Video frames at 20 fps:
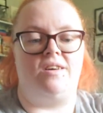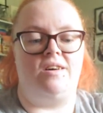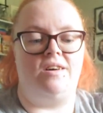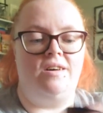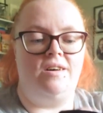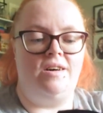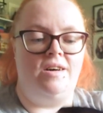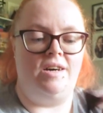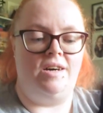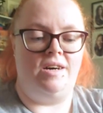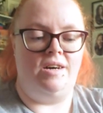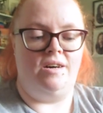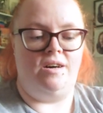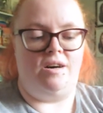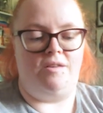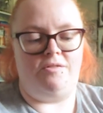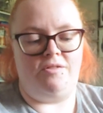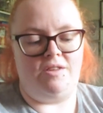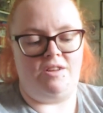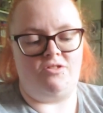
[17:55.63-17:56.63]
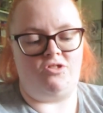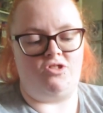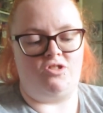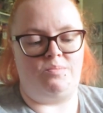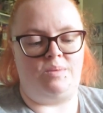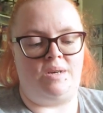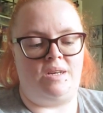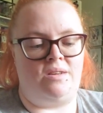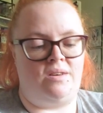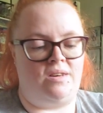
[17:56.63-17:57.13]
I thought it would just
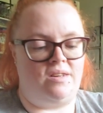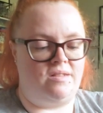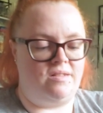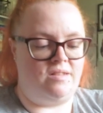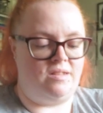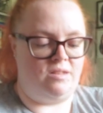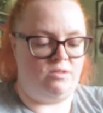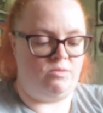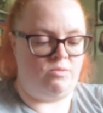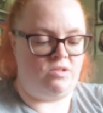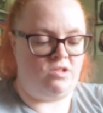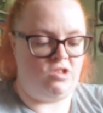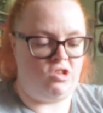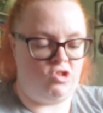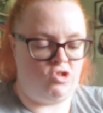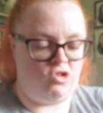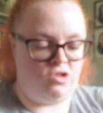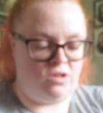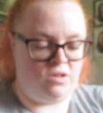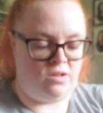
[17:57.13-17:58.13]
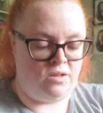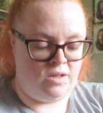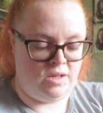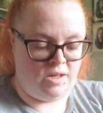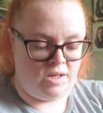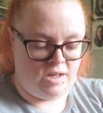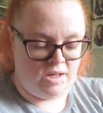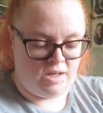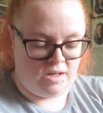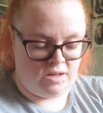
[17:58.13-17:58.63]
be a nice little addition.
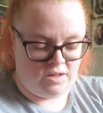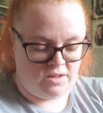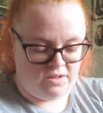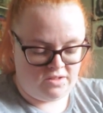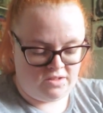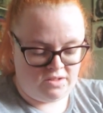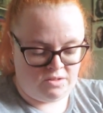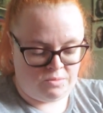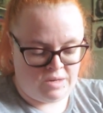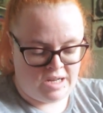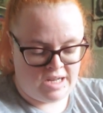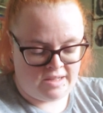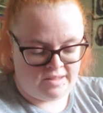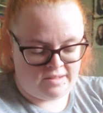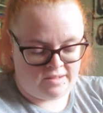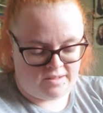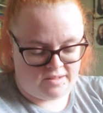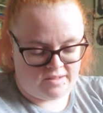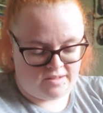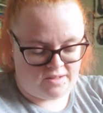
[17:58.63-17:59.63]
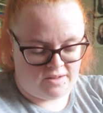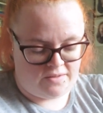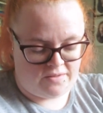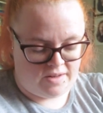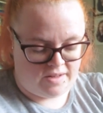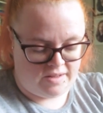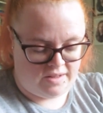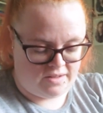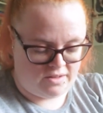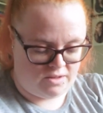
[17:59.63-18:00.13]
I used to wear stuff
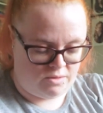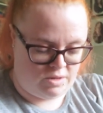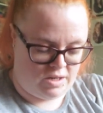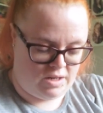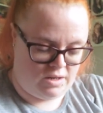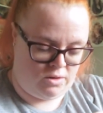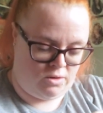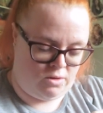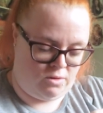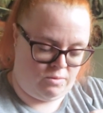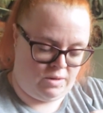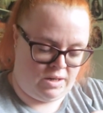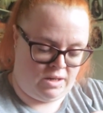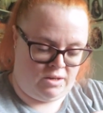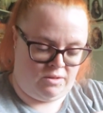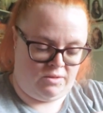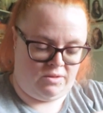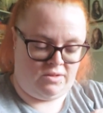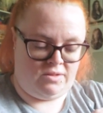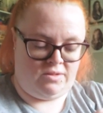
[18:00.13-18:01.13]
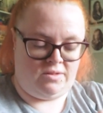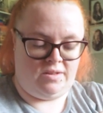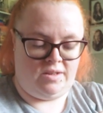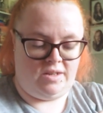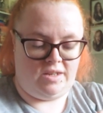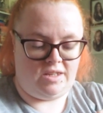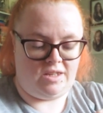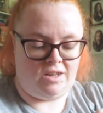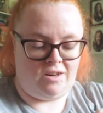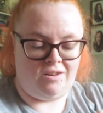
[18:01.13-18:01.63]
like this quite a lot when I was
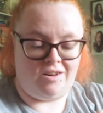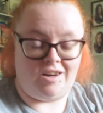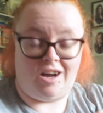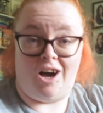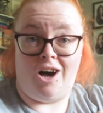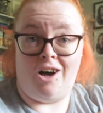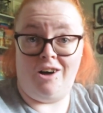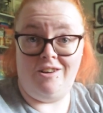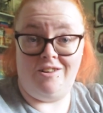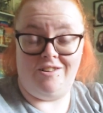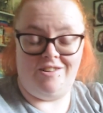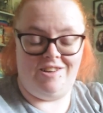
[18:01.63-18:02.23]
younger.